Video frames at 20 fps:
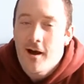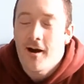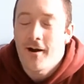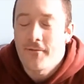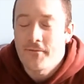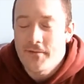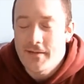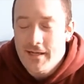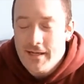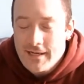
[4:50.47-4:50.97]

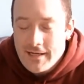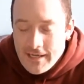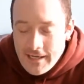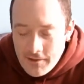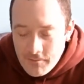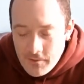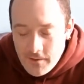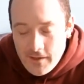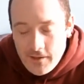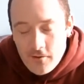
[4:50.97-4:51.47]
I've
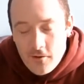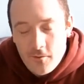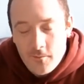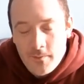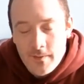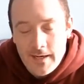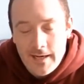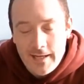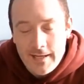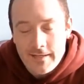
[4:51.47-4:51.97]
deliberately
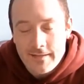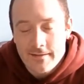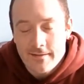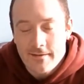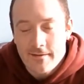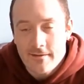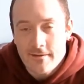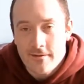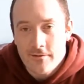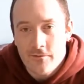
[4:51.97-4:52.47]
not played
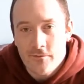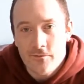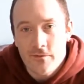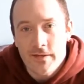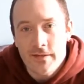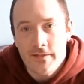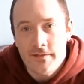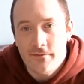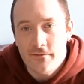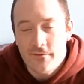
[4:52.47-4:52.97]
the
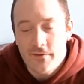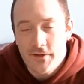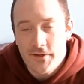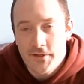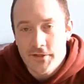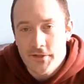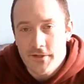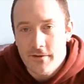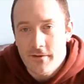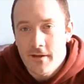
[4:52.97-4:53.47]
recent
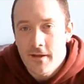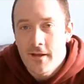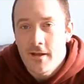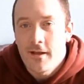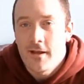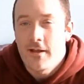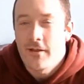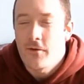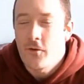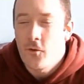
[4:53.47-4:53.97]
version
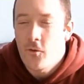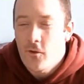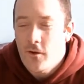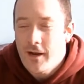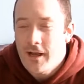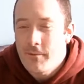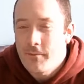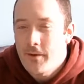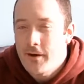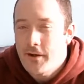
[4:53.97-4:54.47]
all
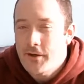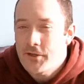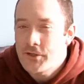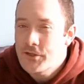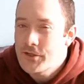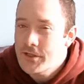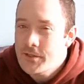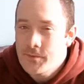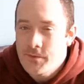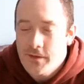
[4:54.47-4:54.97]
that much,
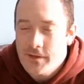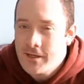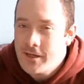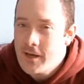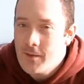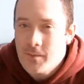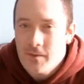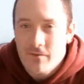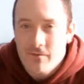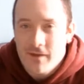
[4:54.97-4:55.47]
just put a
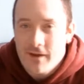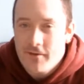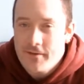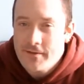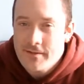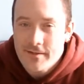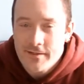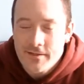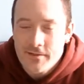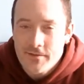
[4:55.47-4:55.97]
couple of
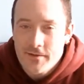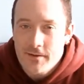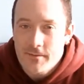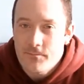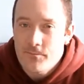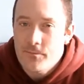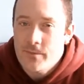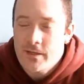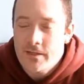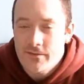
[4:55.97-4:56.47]
hours into it,
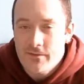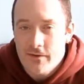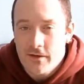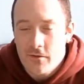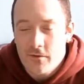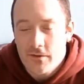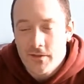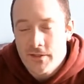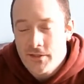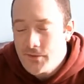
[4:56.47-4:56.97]
because if I
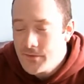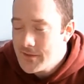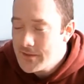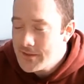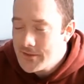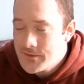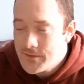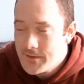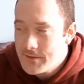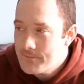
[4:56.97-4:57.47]
got 2
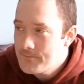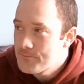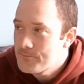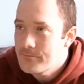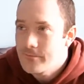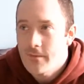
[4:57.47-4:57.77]
into it,